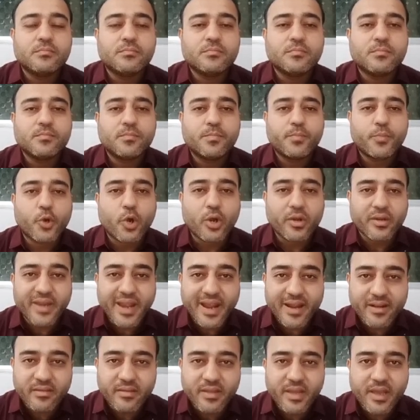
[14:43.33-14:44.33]
protect
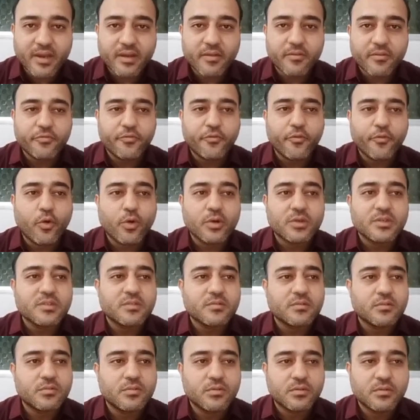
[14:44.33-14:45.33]
their forts
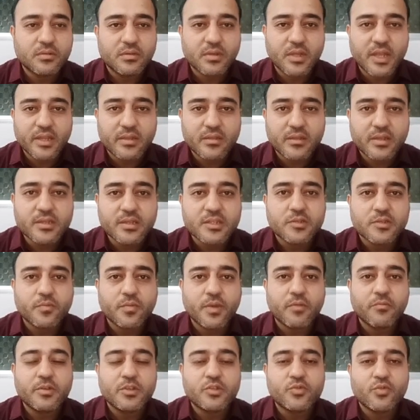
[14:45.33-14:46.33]
in this way,
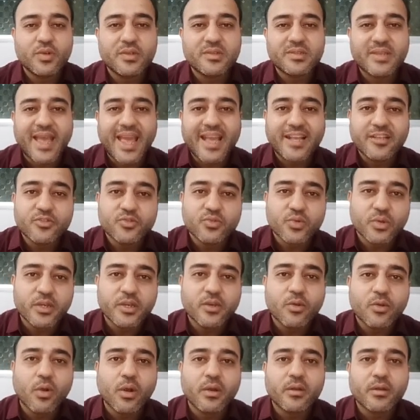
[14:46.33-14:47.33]
which was actually
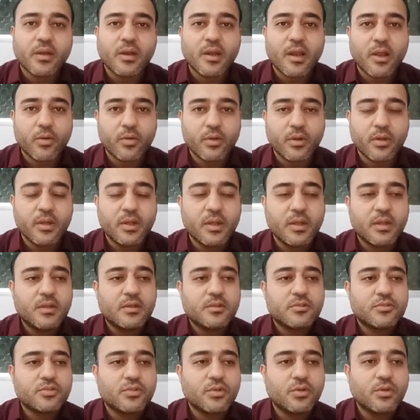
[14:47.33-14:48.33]
not allowed.
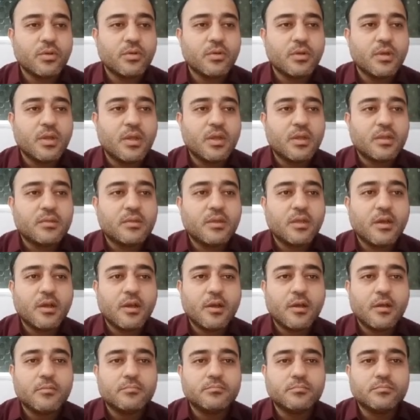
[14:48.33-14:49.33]
So the
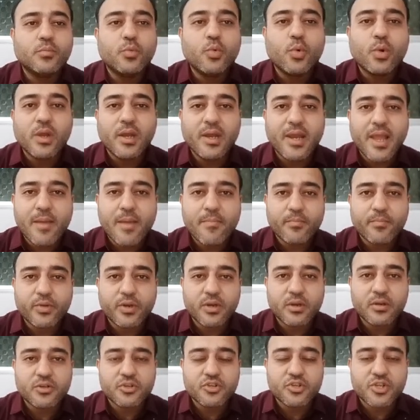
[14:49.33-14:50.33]
Mughal emperor
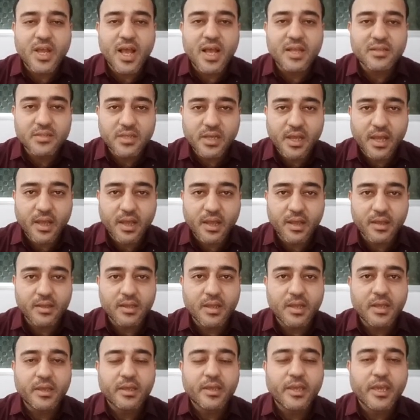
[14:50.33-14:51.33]
Shah Jahan
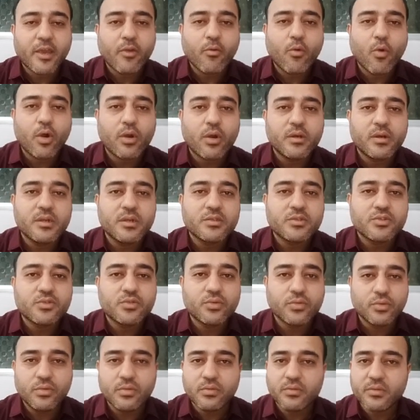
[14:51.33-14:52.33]
gave orders
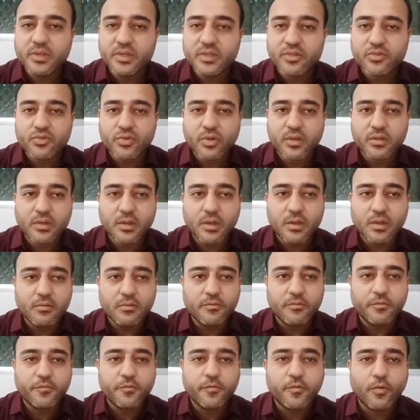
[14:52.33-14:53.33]
to destroy the
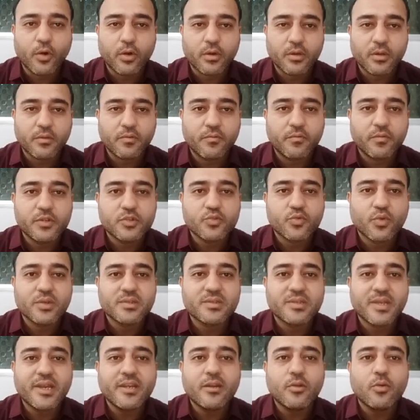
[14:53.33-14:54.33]
fort, which was
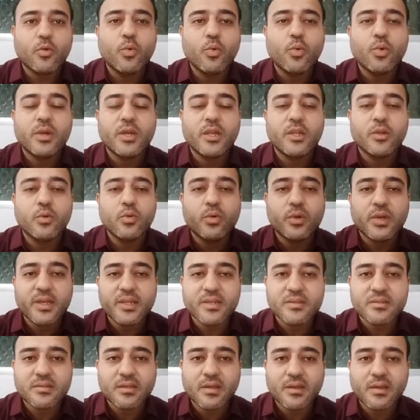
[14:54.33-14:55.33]
at Hooghly. Hooghly is the
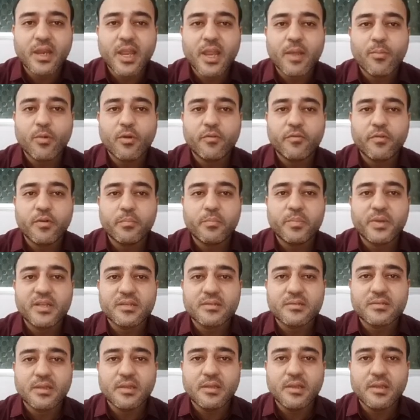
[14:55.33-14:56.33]
name of a place
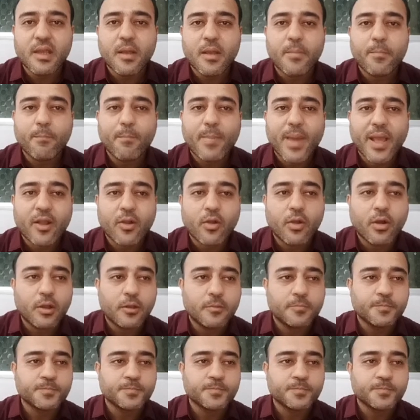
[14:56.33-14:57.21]
in Bengal.